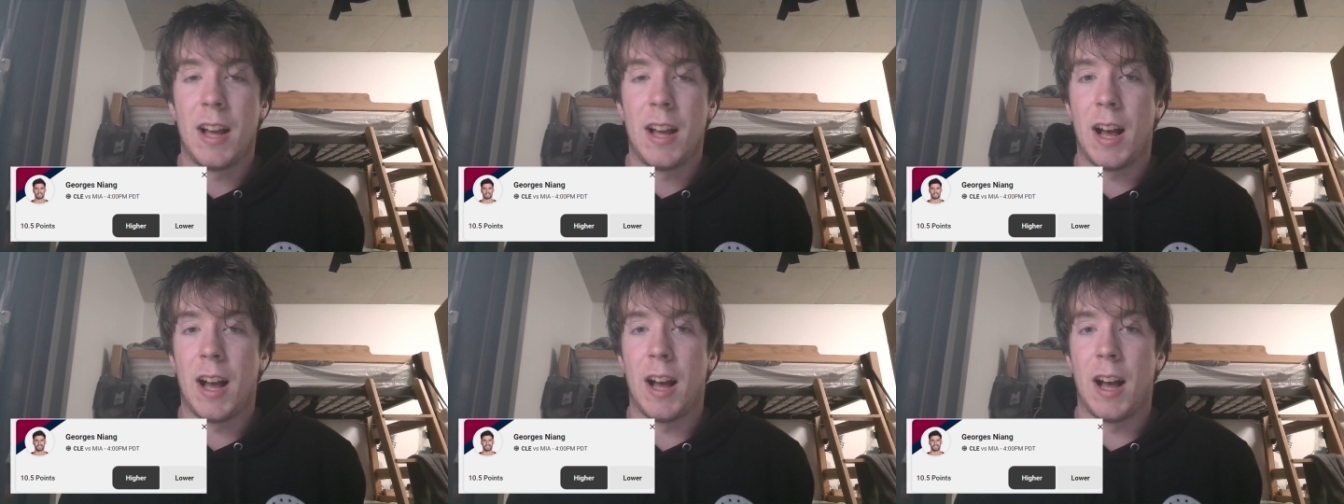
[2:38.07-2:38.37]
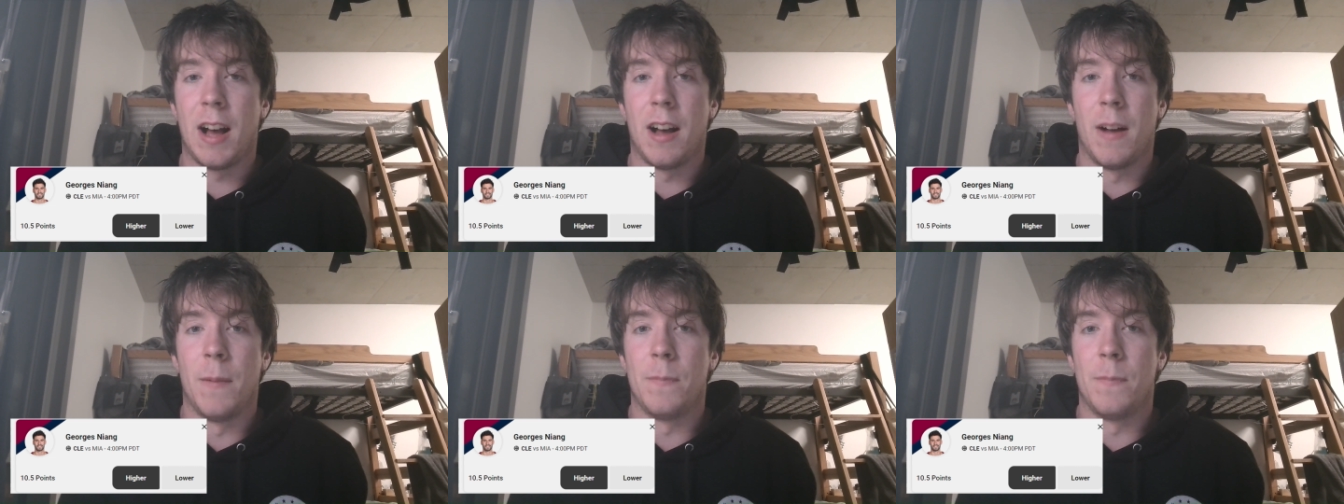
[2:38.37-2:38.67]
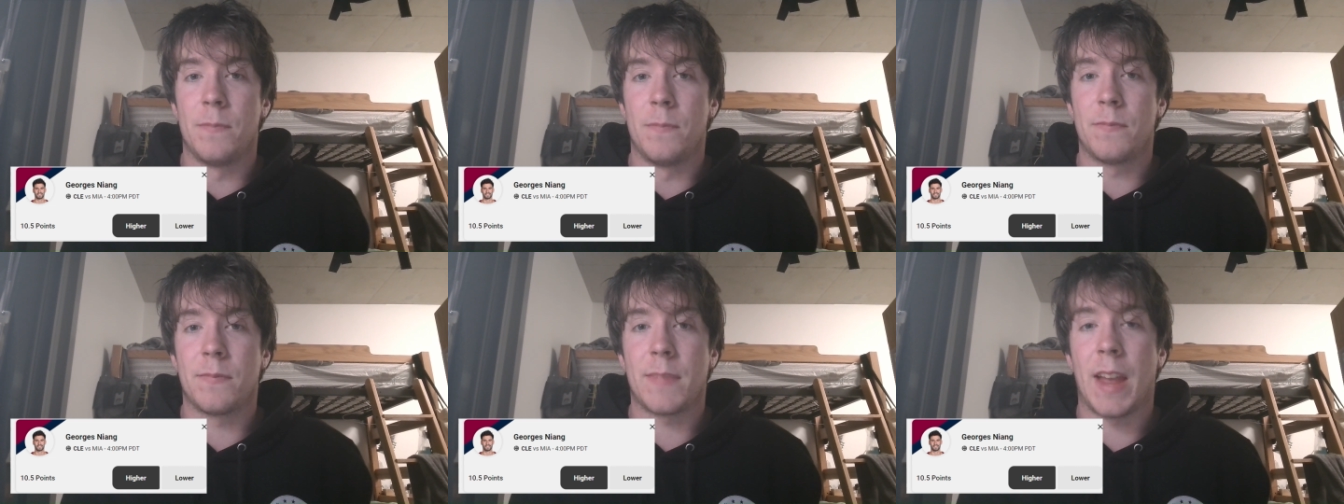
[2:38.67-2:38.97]
um,
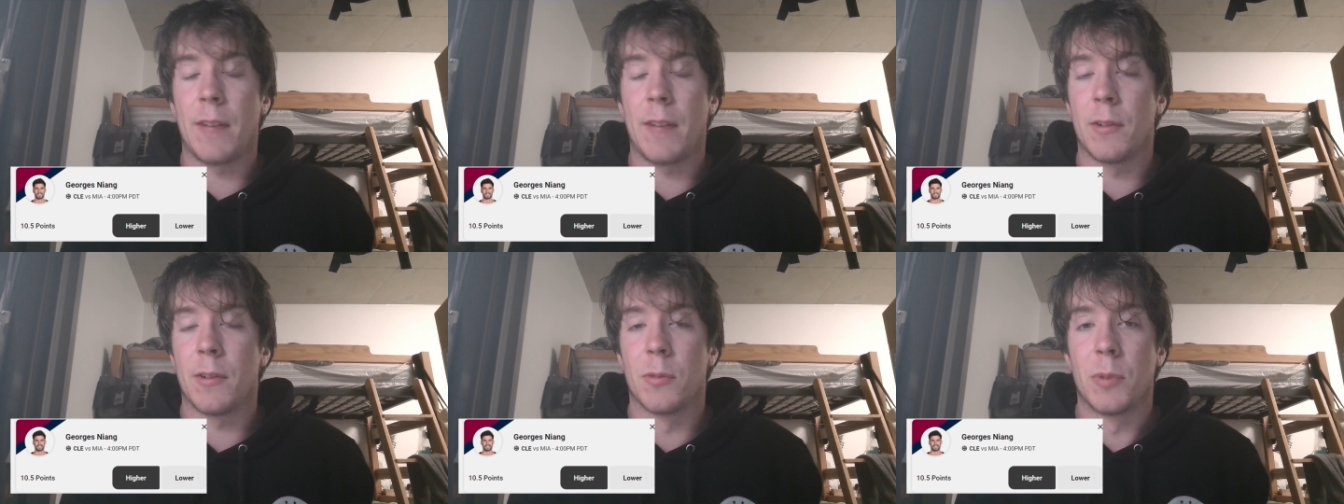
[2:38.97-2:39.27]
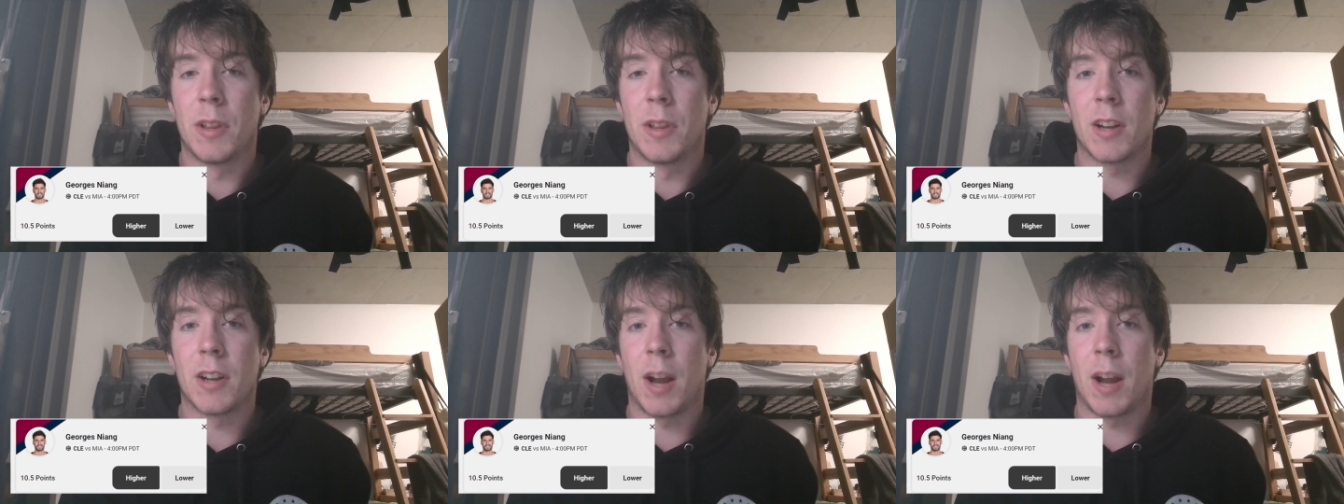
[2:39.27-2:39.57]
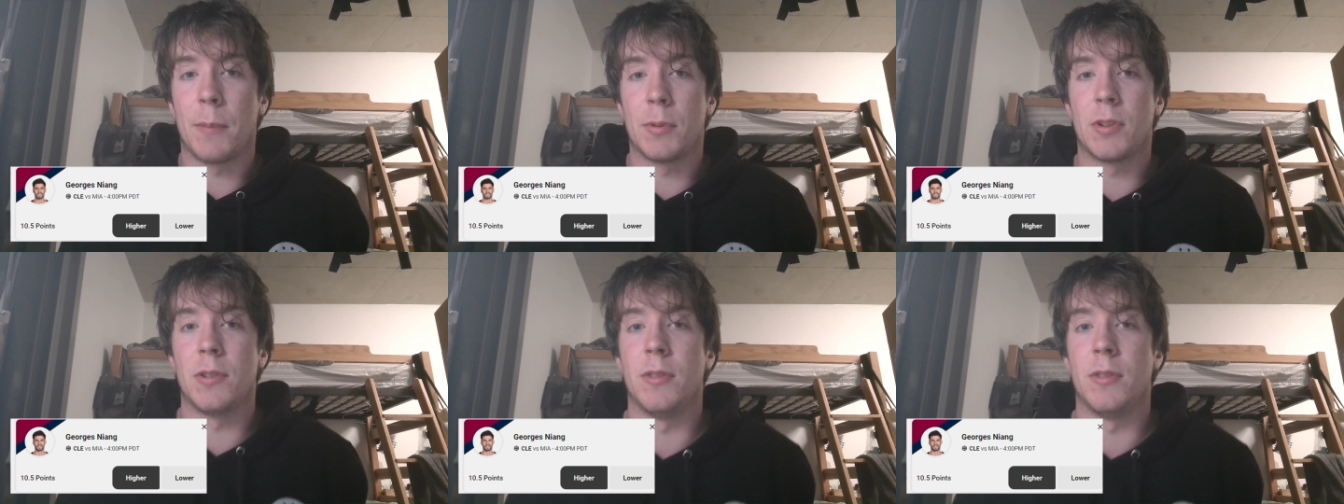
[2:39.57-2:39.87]
having a really good
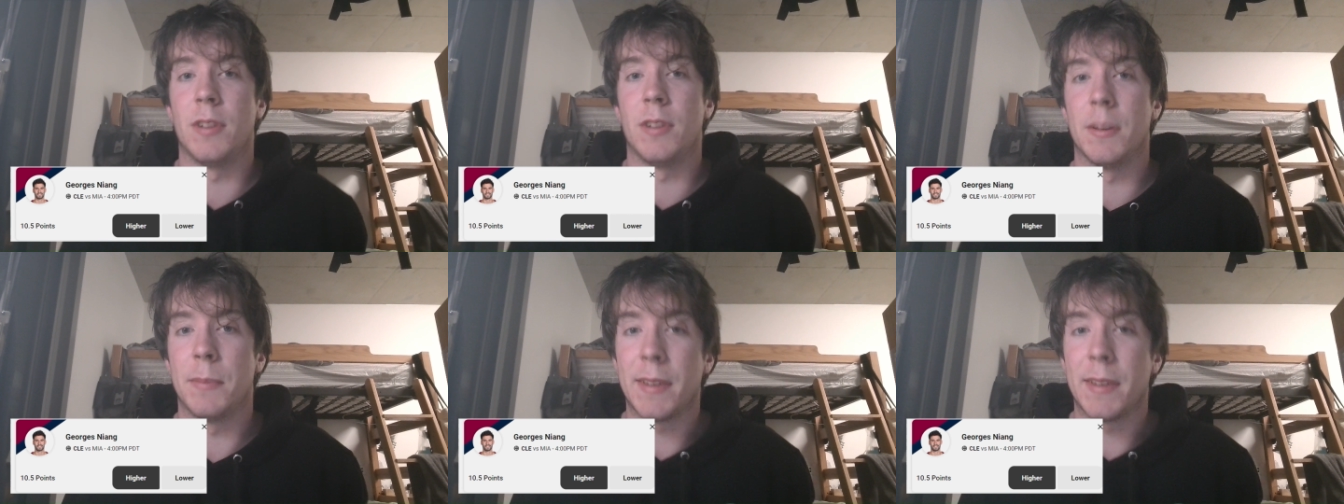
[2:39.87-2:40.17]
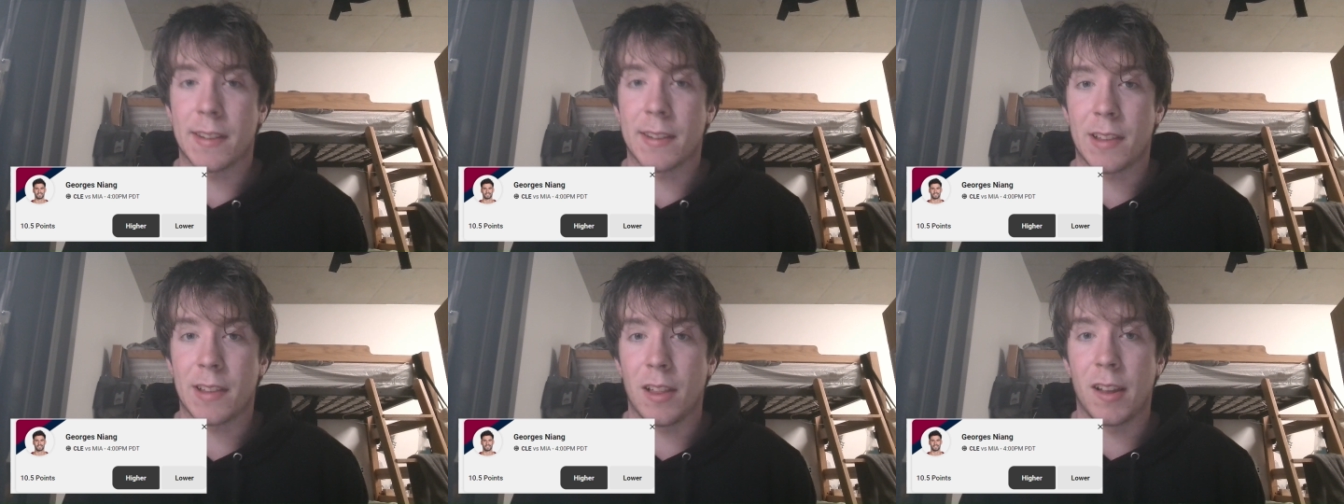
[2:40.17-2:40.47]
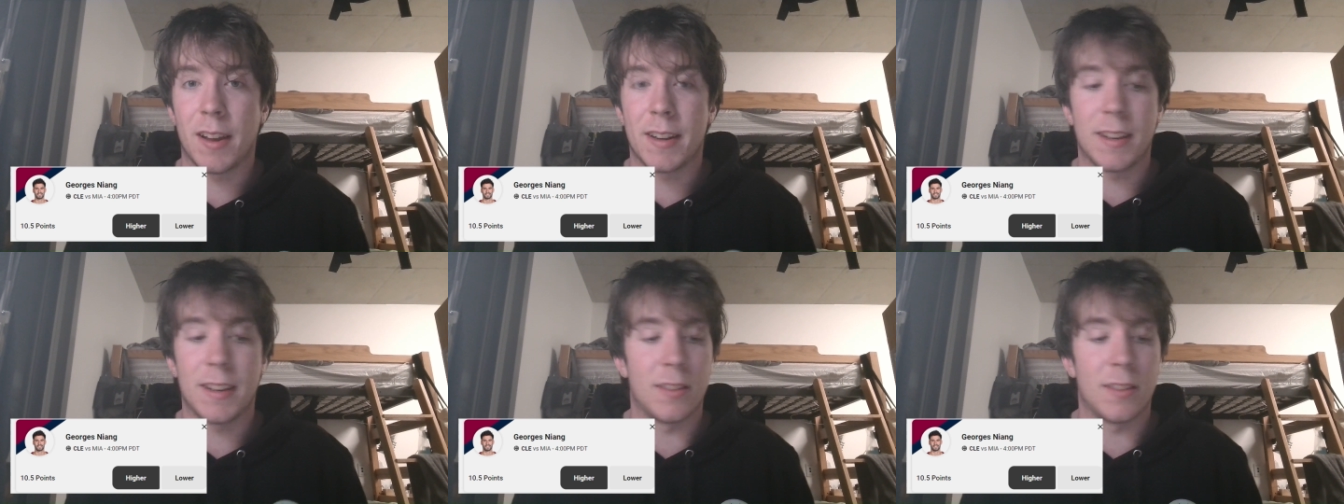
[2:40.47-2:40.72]
opportunity to beat this line.